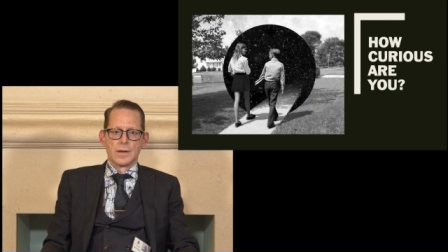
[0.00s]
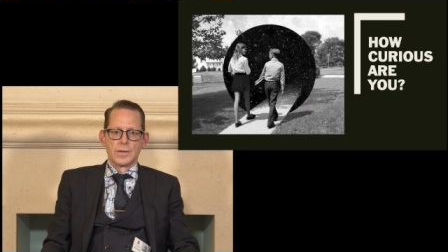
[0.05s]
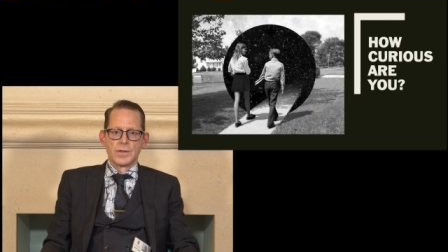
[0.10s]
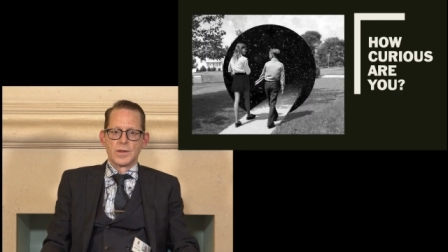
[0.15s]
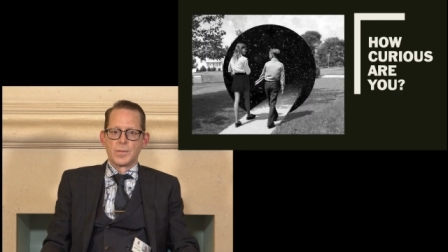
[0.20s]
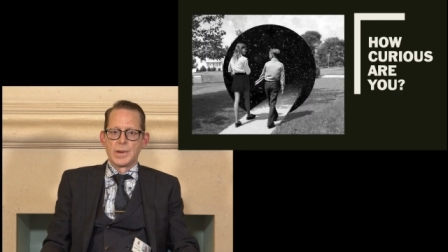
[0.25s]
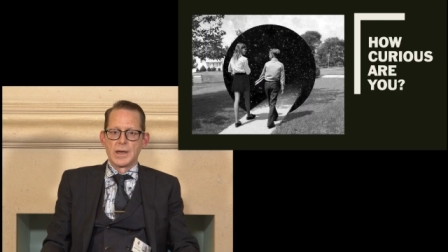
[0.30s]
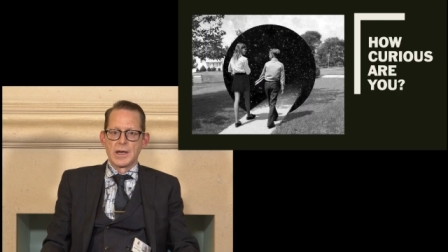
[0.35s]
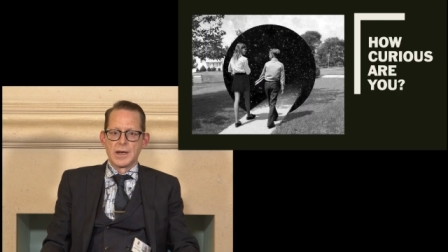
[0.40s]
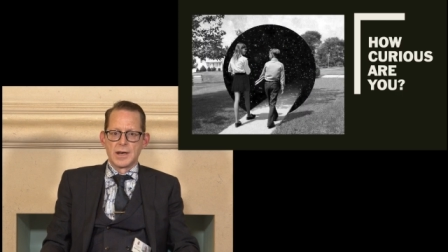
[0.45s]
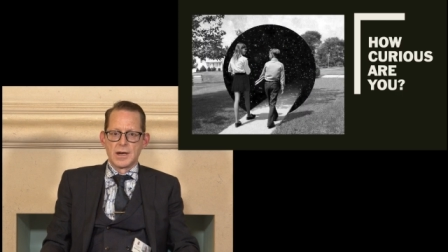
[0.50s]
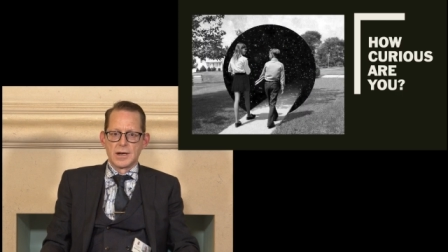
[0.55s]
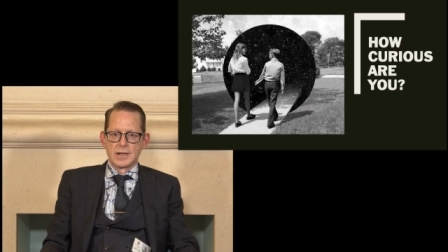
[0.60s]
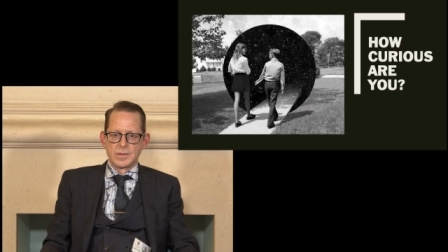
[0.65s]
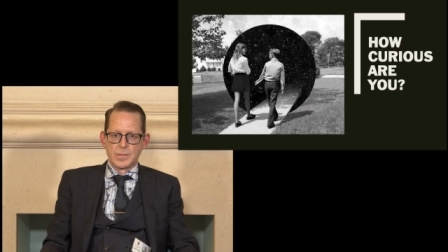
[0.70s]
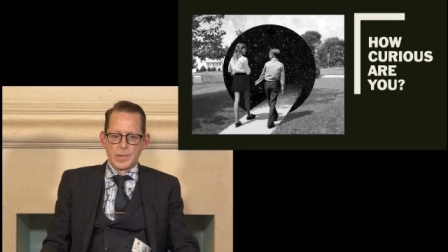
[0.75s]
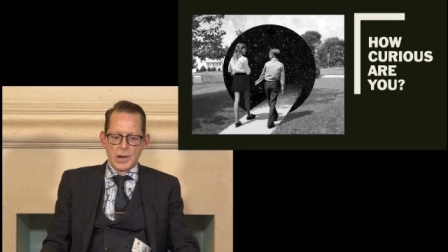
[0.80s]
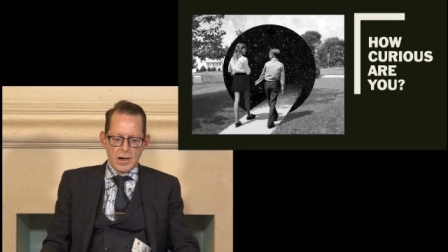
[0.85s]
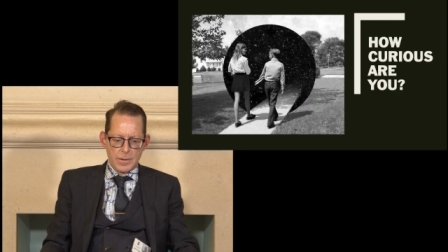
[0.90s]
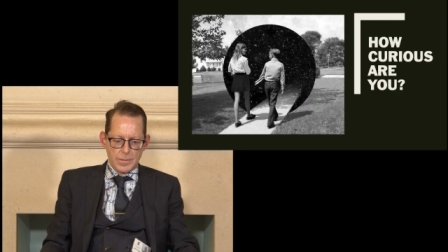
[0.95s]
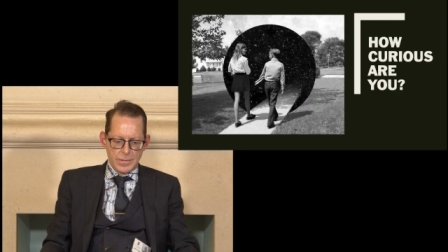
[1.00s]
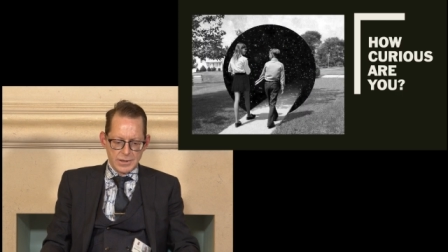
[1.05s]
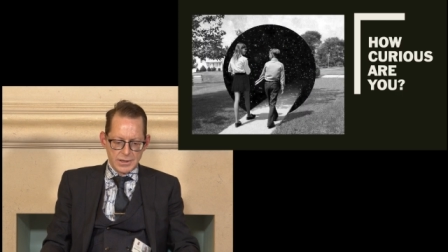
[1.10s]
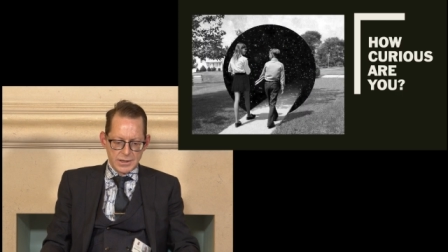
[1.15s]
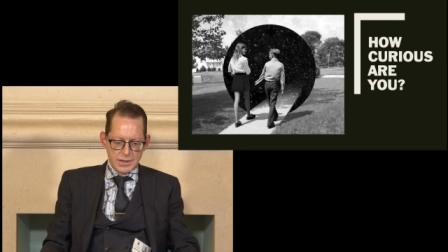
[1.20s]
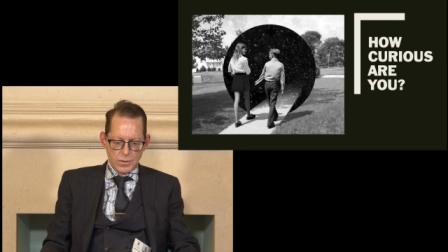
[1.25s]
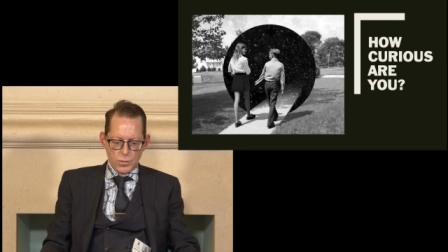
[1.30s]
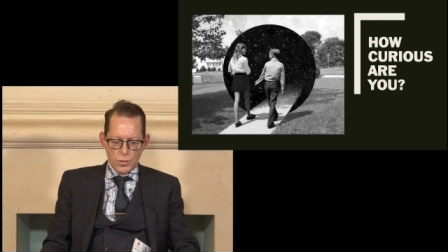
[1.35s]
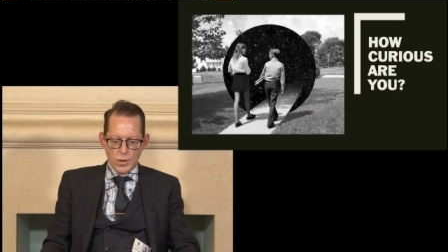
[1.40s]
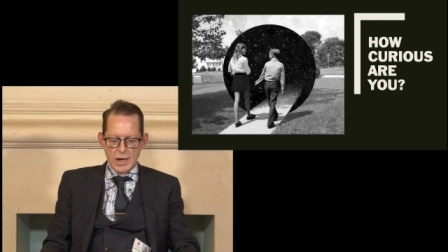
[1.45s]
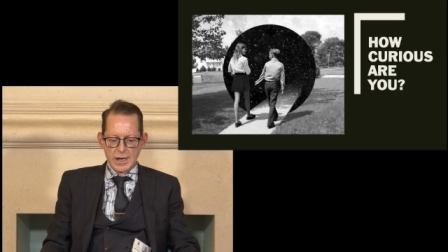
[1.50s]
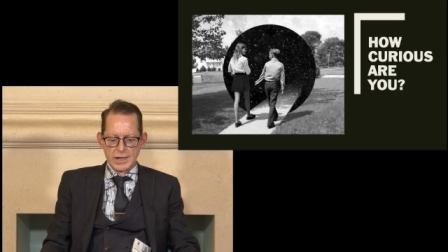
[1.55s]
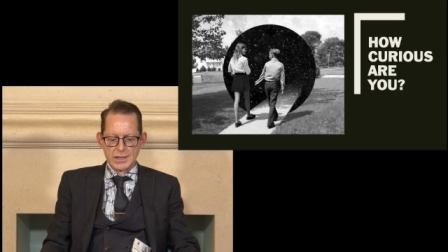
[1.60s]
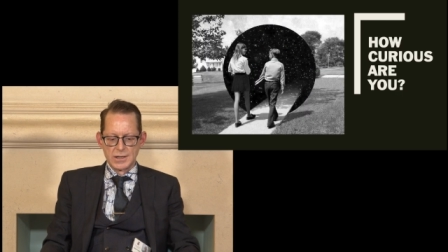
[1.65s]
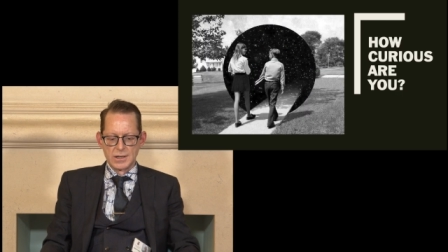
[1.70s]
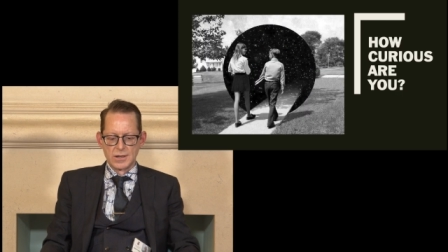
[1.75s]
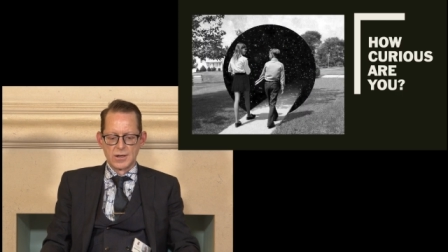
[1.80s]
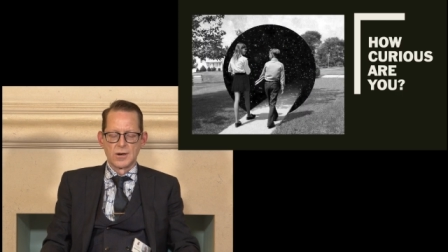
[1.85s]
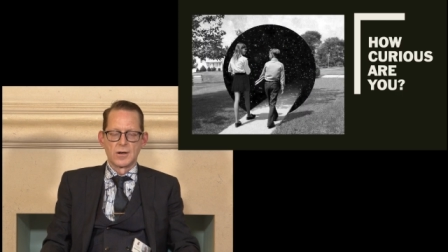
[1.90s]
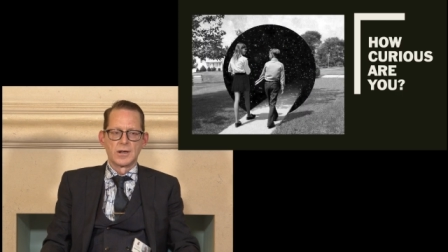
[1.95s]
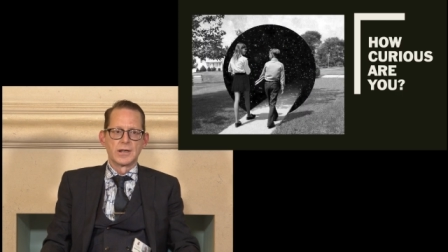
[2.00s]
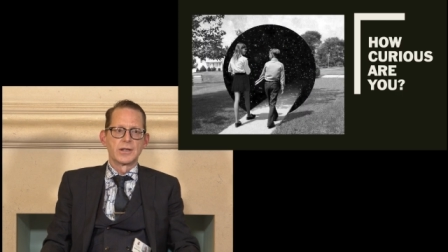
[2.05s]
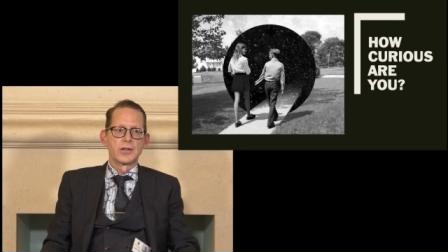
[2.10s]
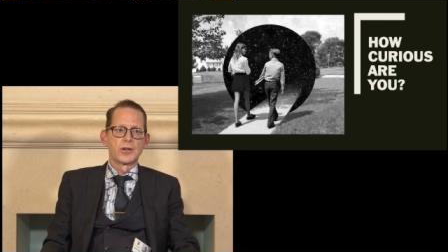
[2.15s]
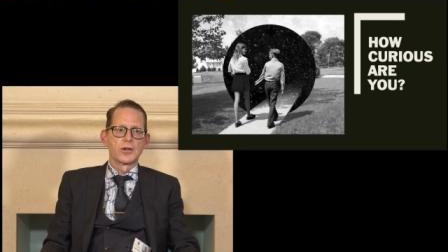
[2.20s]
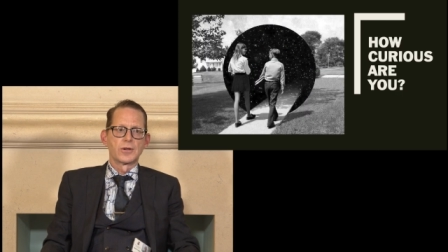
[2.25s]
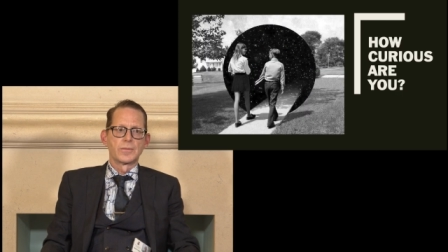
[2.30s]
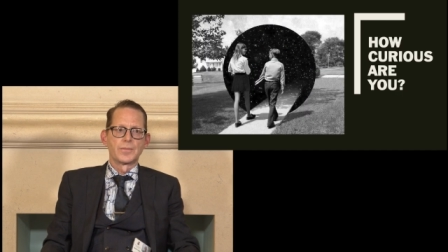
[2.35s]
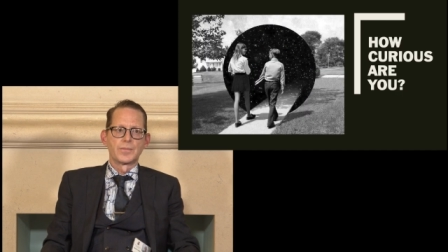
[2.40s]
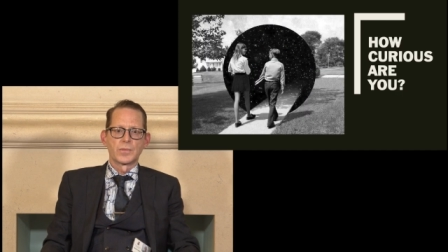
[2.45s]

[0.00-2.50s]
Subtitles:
The P&R department at Wellington College